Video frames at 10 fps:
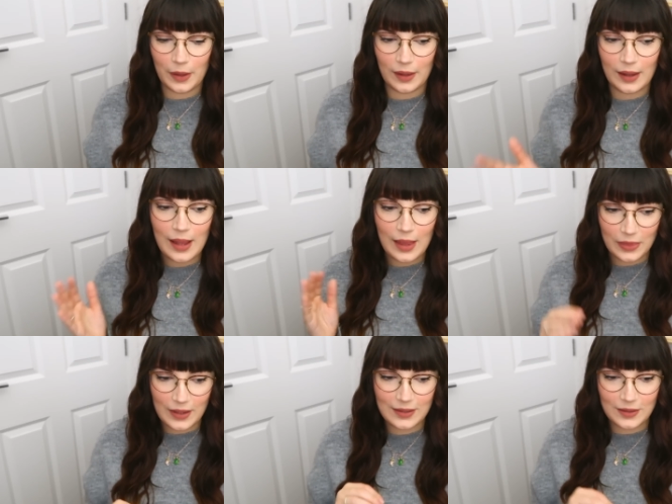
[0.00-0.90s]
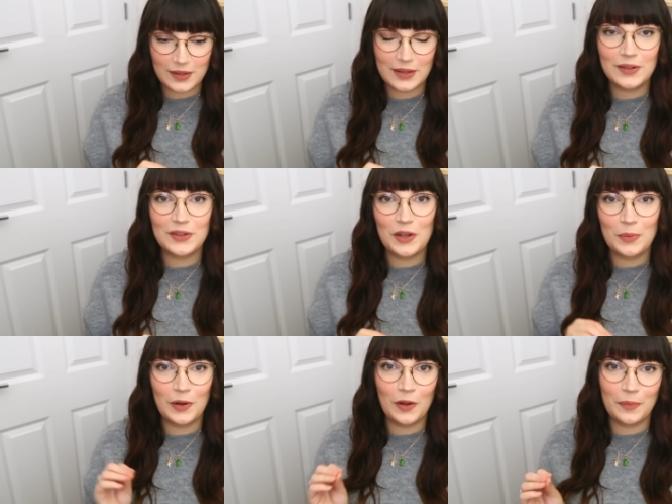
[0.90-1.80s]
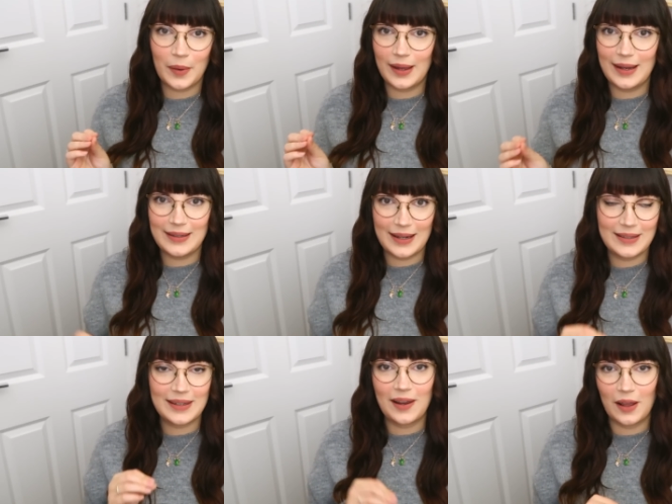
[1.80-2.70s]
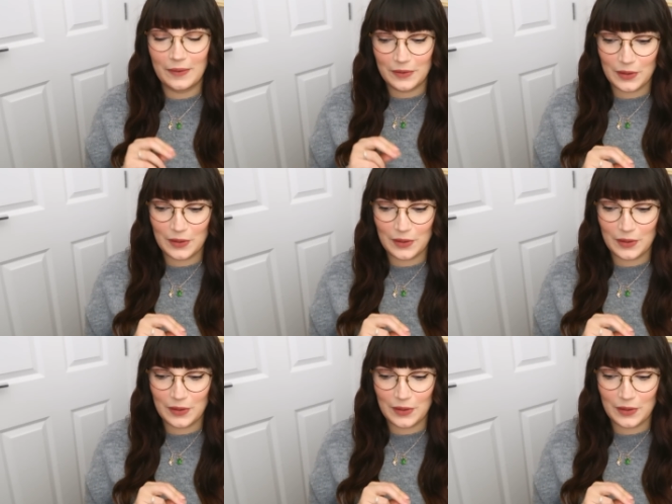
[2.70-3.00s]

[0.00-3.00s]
but this does consume a lot of my day-to-day life,